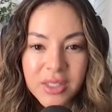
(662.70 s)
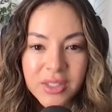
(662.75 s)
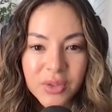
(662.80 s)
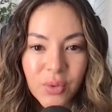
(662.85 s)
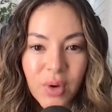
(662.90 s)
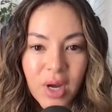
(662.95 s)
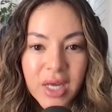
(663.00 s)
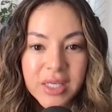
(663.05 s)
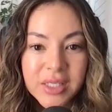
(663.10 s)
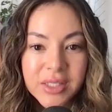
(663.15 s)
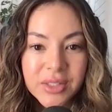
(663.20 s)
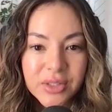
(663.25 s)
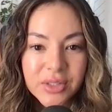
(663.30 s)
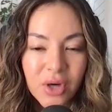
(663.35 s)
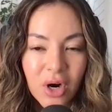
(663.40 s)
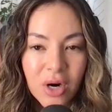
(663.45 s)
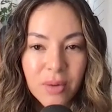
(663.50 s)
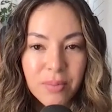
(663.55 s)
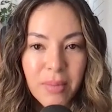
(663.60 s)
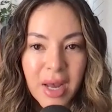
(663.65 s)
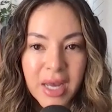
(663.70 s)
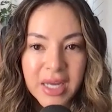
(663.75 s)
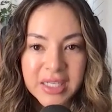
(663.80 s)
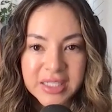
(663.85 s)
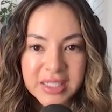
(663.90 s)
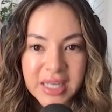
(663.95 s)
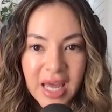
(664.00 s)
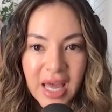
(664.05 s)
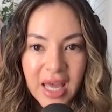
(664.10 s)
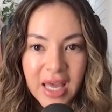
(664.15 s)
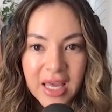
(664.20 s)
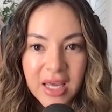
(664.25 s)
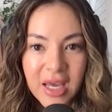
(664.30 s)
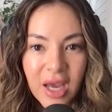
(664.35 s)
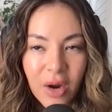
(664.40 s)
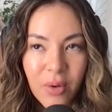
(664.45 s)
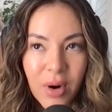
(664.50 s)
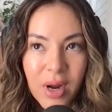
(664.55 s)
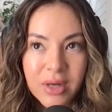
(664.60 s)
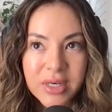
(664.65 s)
So I start my day
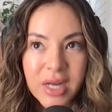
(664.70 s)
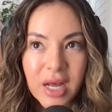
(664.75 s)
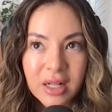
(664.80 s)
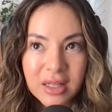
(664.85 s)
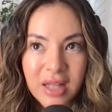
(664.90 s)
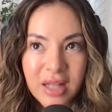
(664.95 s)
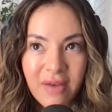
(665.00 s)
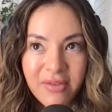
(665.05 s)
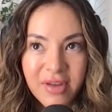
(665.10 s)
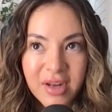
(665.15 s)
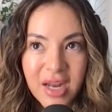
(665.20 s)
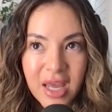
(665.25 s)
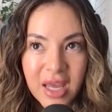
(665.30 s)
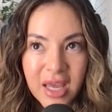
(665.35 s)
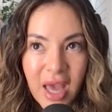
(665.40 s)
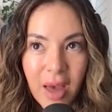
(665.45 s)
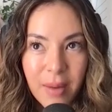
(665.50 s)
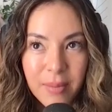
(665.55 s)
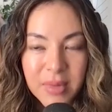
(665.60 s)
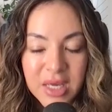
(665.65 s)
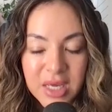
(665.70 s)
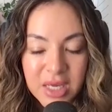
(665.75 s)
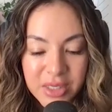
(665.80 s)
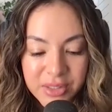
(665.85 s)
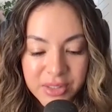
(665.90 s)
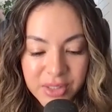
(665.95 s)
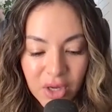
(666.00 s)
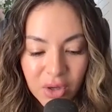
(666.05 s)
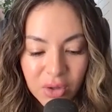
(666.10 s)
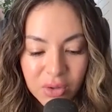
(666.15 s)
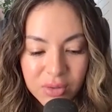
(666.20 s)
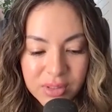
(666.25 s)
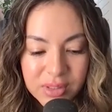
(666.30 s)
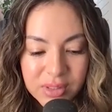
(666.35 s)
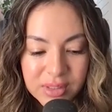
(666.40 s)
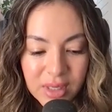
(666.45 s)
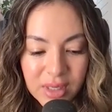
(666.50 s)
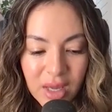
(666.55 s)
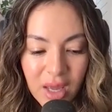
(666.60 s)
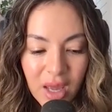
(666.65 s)
around 11 a.m. East
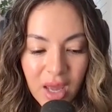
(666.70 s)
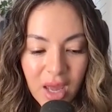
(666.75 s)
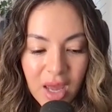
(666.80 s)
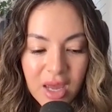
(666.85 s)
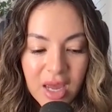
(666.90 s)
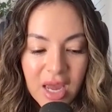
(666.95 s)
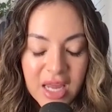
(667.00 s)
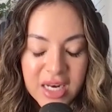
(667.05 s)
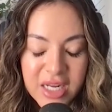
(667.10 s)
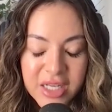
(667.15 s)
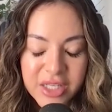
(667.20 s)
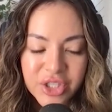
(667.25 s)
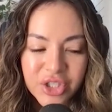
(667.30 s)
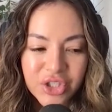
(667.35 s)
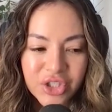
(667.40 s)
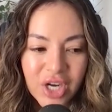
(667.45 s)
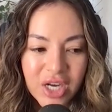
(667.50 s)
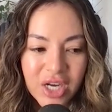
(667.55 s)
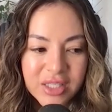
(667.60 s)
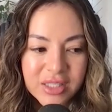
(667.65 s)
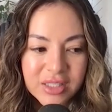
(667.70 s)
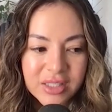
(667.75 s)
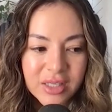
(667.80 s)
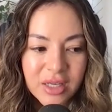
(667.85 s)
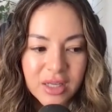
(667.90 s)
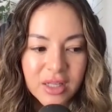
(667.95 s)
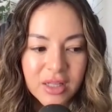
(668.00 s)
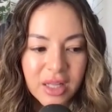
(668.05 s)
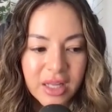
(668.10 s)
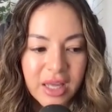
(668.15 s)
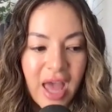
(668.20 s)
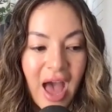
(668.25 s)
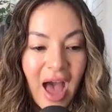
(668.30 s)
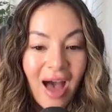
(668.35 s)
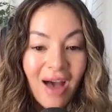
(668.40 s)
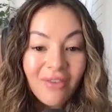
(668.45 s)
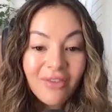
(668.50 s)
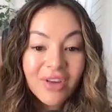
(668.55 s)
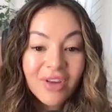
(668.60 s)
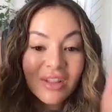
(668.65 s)
Coast. And it's just like
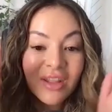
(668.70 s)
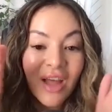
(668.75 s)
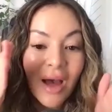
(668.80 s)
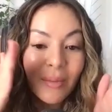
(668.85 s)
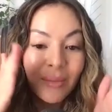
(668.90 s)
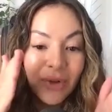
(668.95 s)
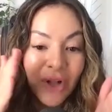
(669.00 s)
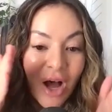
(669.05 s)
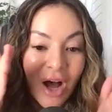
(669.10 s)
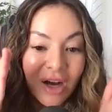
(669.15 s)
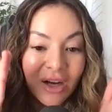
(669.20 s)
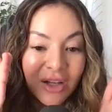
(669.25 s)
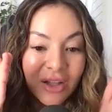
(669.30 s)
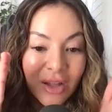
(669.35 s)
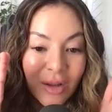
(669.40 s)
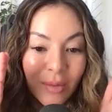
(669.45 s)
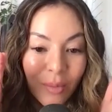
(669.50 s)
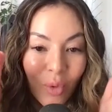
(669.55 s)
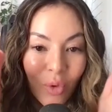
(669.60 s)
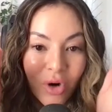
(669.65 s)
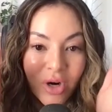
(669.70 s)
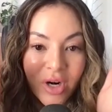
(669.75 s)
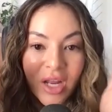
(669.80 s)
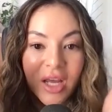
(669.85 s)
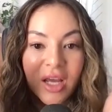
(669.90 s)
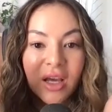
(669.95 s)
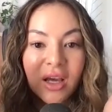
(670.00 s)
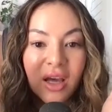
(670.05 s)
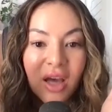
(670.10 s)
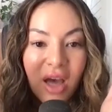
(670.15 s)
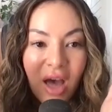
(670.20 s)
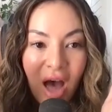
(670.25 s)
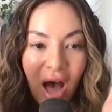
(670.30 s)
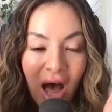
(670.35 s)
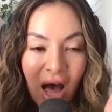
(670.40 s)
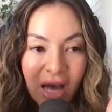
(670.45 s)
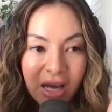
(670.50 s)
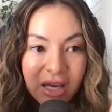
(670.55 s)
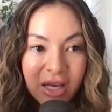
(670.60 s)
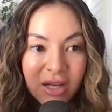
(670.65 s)
having that block in the morning.
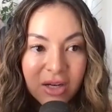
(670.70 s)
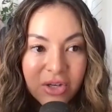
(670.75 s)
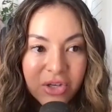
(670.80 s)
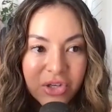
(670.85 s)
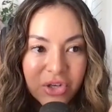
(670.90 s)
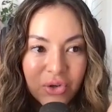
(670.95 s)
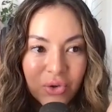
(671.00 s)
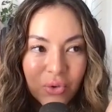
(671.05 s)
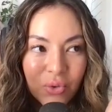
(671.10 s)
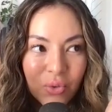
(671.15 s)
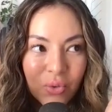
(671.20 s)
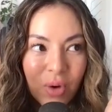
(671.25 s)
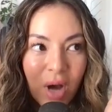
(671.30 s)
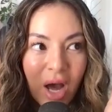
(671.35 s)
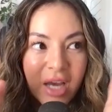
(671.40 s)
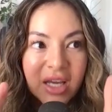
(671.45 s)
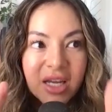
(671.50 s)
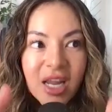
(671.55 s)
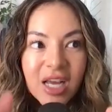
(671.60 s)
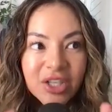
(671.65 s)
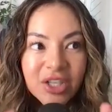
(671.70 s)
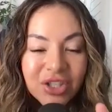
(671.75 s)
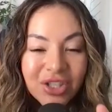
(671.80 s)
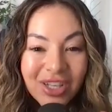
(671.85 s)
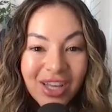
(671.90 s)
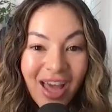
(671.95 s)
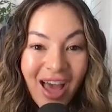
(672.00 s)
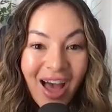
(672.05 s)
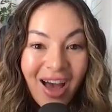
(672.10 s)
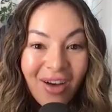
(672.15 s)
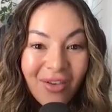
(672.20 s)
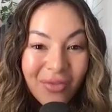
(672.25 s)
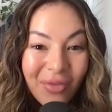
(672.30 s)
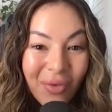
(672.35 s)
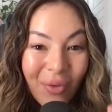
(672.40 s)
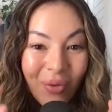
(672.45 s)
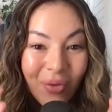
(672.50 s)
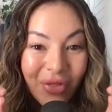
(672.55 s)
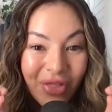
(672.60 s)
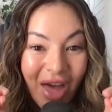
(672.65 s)
I can actually have
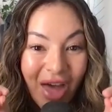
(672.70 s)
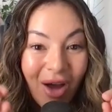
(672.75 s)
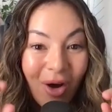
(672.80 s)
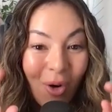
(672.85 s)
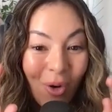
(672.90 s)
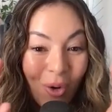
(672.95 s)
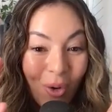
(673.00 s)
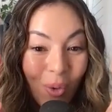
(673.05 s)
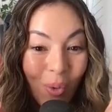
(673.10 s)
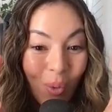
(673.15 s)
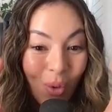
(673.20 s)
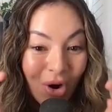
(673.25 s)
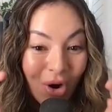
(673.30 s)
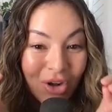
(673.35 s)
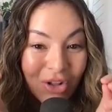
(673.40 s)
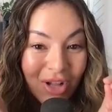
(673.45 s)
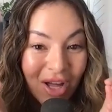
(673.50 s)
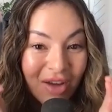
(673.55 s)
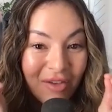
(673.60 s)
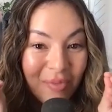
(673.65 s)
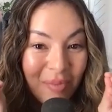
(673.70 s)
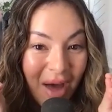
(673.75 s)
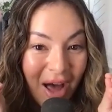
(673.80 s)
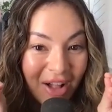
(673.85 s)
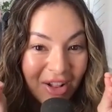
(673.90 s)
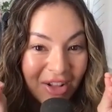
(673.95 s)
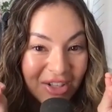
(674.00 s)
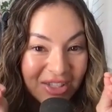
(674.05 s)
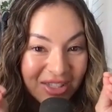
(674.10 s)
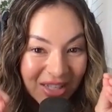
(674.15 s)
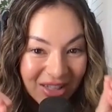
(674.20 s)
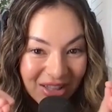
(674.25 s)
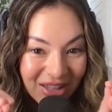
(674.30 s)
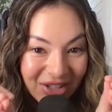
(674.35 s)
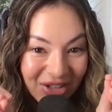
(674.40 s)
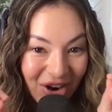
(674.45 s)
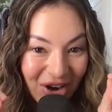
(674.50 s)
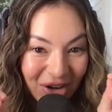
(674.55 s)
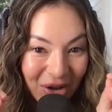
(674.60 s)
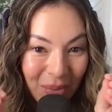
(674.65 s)
that whole work-life balance that they
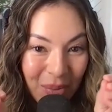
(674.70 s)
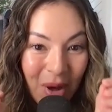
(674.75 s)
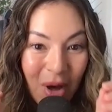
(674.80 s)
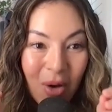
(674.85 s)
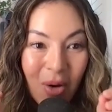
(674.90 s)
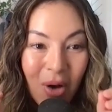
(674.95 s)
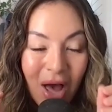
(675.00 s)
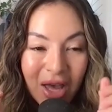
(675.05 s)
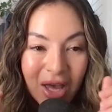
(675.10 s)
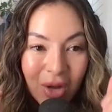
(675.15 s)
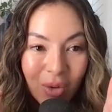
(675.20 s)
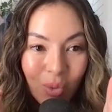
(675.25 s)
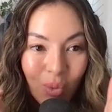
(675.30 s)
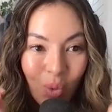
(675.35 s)
talk about. I can